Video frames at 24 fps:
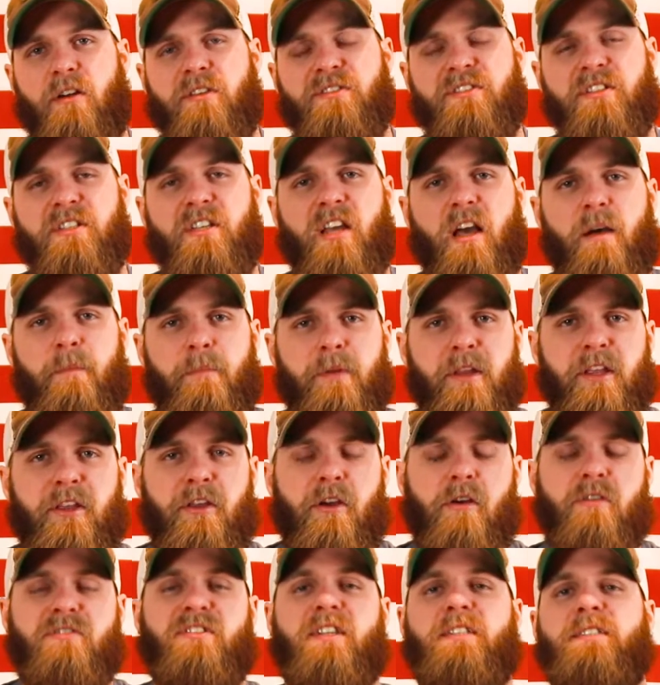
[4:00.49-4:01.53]
as the company
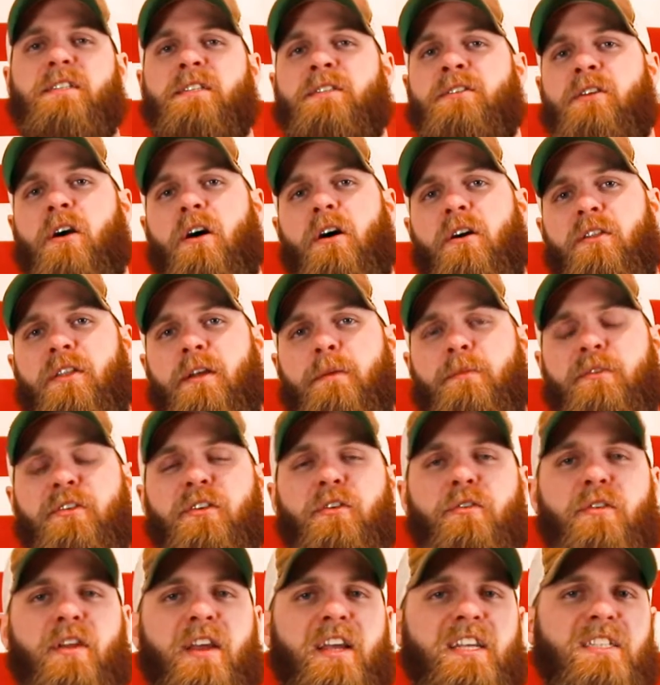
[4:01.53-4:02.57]
goes, I did call them 2
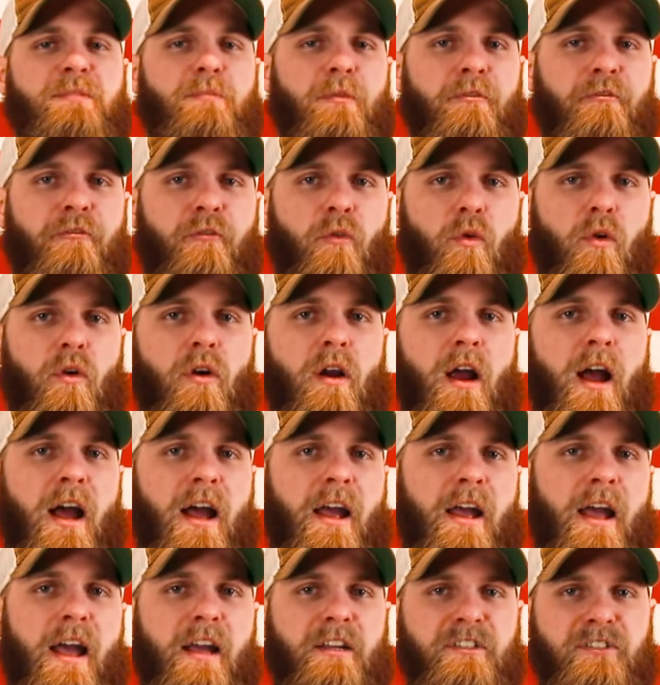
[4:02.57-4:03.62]
days before I
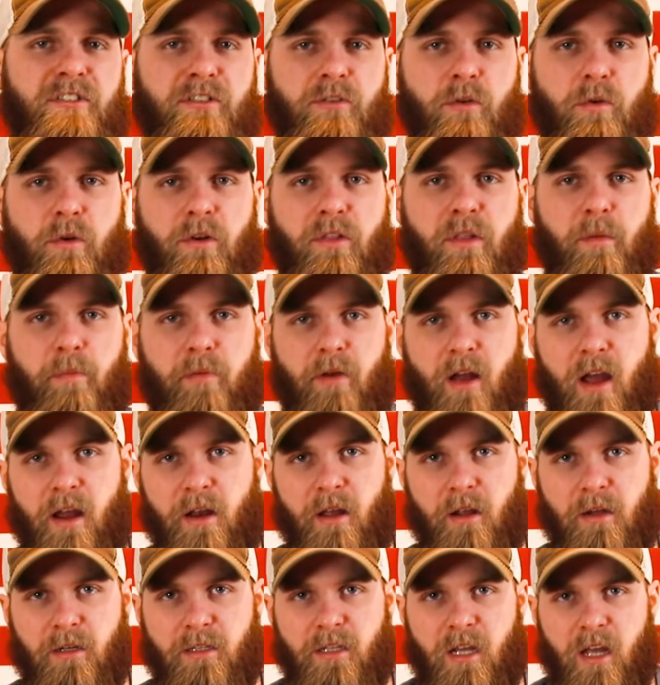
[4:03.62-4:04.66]
actually ordered the
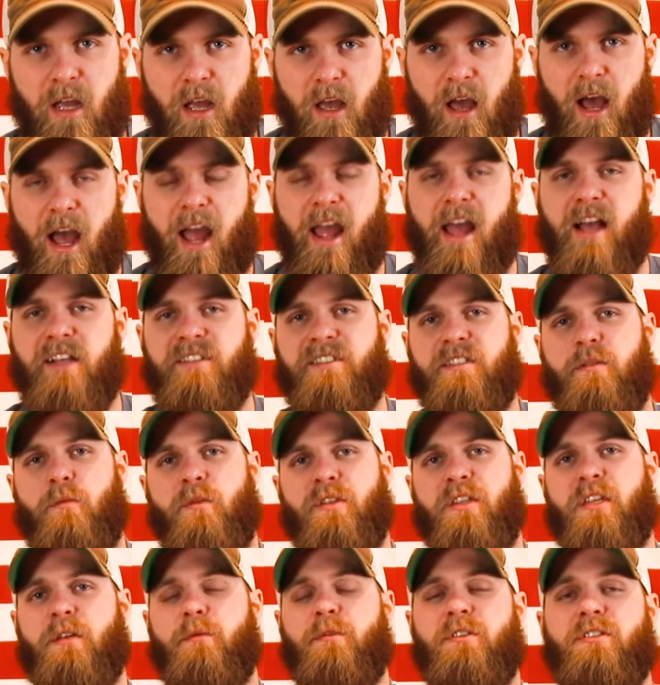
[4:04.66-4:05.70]
product. I asked them
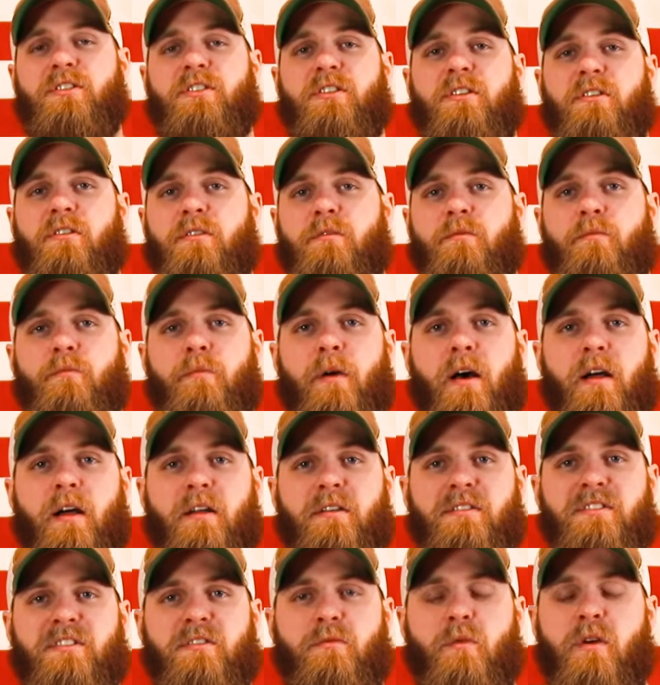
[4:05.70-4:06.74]
what their return
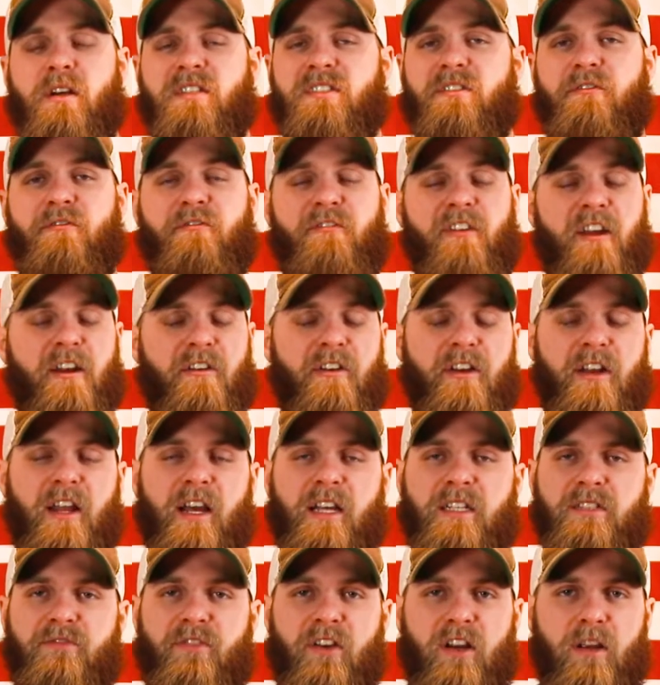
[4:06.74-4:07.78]
policy was. A very
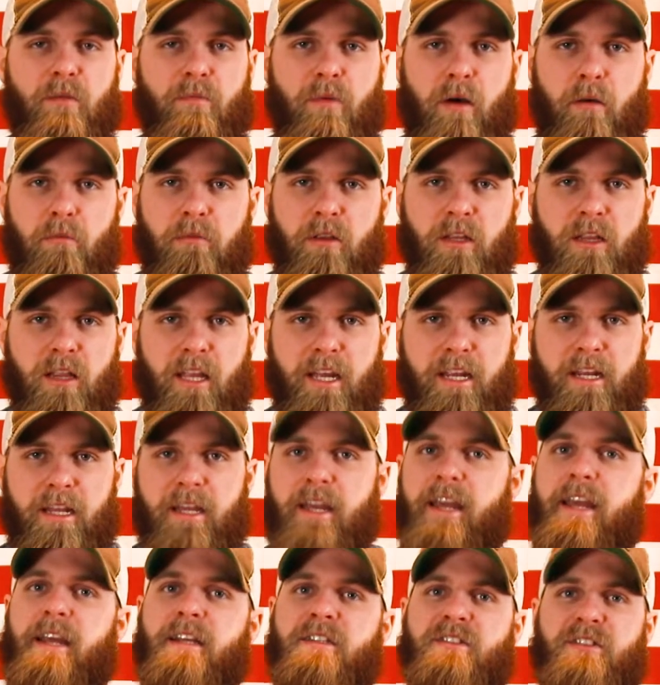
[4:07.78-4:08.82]
nice, very bubbly
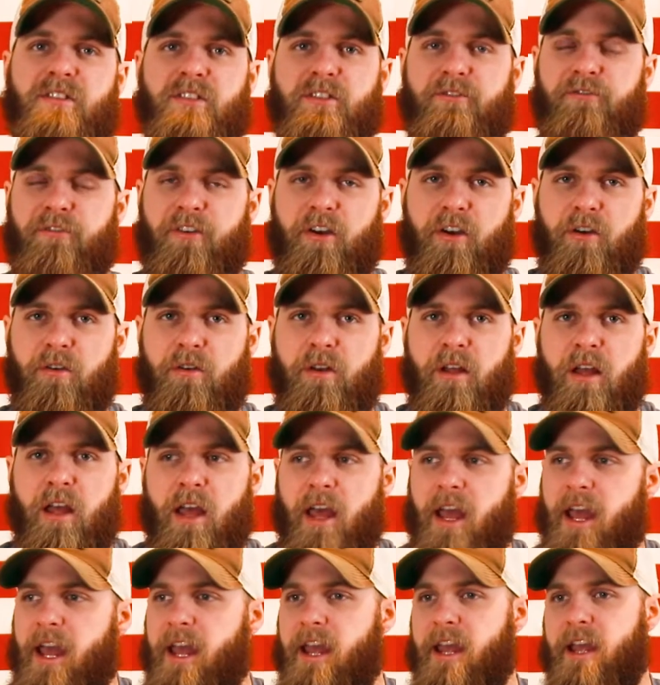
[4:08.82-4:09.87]
lady answered the phone,
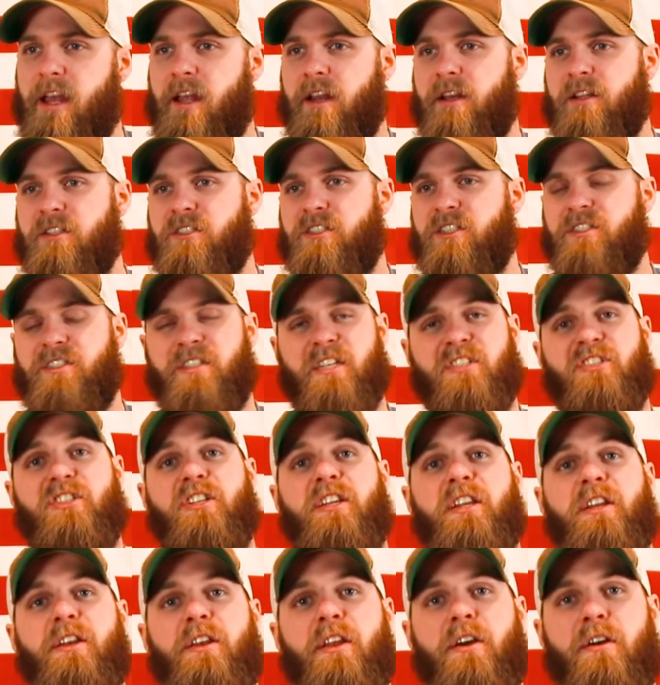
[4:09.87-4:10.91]
and she said she
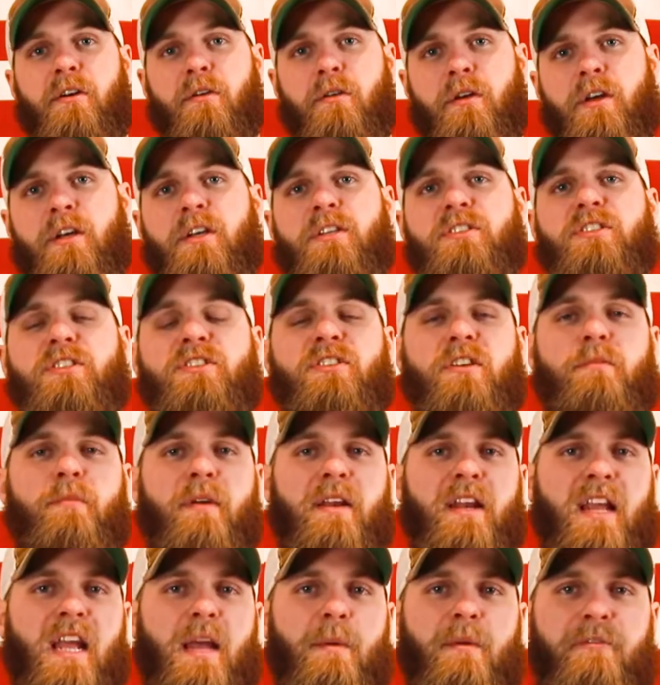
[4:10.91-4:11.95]
didn't know. She took my
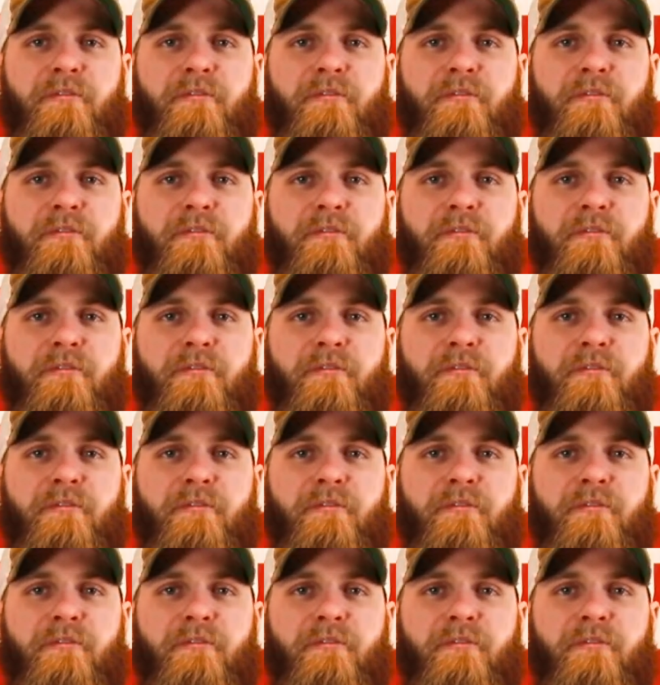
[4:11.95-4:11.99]
name and